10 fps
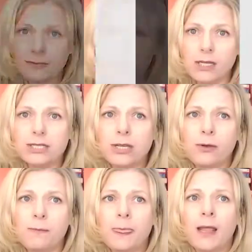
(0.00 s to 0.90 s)

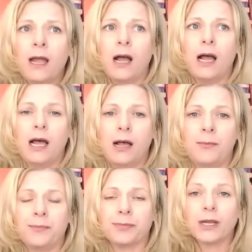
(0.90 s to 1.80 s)
So
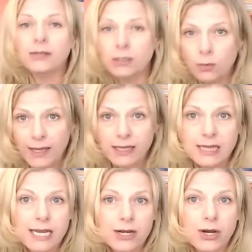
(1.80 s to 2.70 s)
a little while
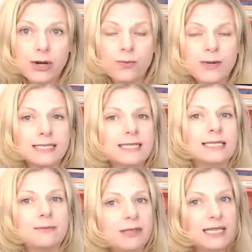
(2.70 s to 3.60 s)
later, we see
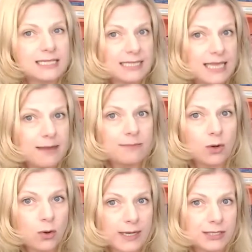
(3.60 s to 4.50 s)
some of these same
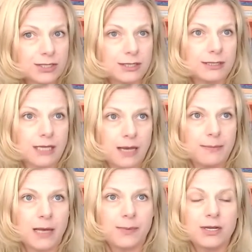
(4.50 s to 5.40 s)
questions come
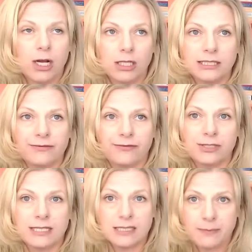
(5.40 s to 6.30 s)
up in Alden
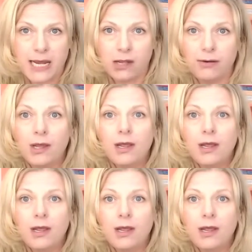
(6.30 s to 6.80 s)
versus Maine.